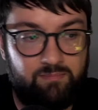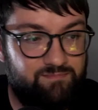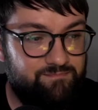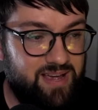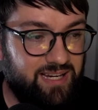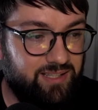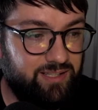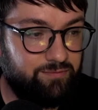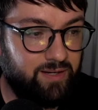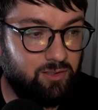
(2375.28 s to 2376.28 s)
make the
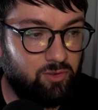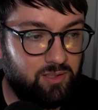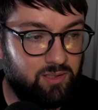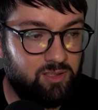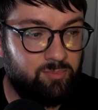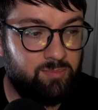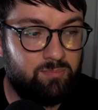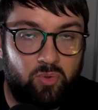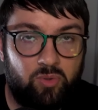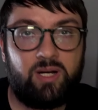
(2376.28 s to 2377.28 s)
effect look a little bit
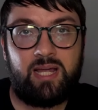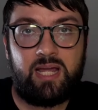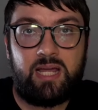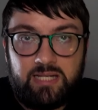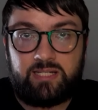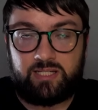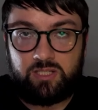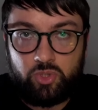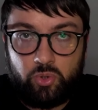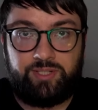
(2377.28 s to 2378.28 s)
more
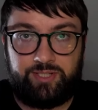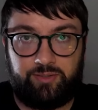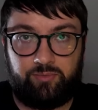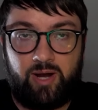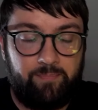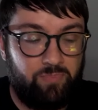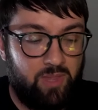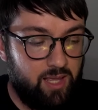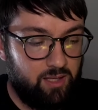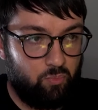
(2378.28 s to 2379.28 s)
disjointed, right?
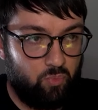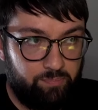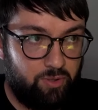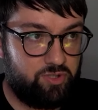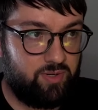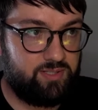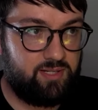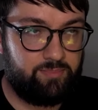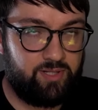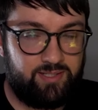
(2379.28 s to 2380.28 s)
What posterized
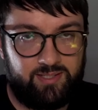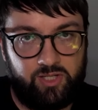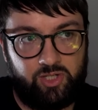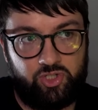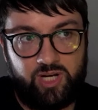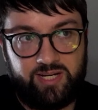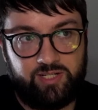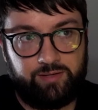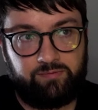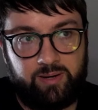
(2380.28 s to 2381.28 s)
time does is you can change
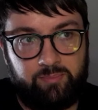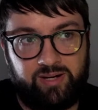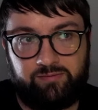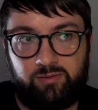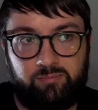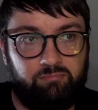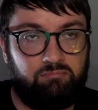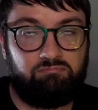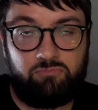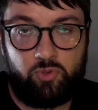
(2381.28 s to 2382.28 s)
that frame rate from
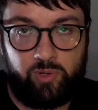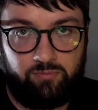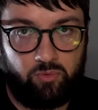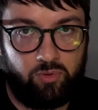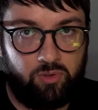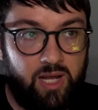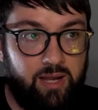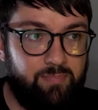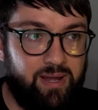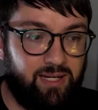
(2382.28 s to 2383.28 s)
24
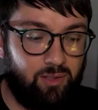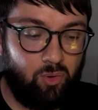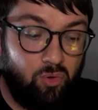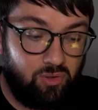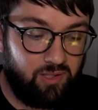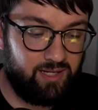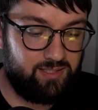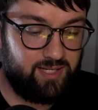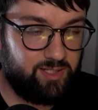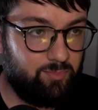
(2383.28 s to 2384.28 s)
and make it look like
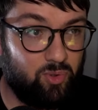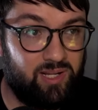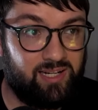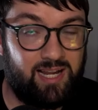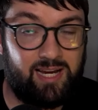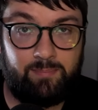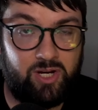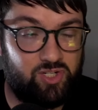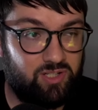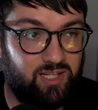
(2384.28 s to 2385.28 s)
it's actually more like an
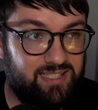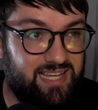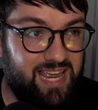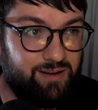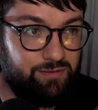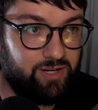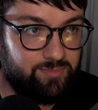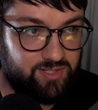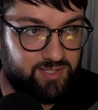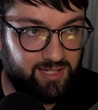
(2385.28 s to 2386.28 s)
animation, like 10
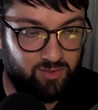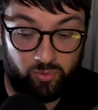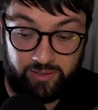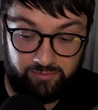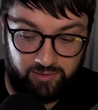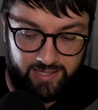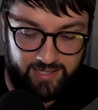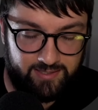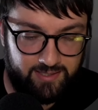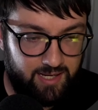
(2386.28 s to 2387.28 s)
frames a second or even
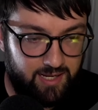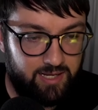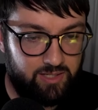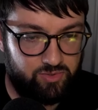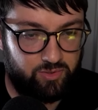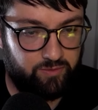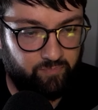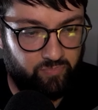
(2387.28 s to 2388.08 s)
less. So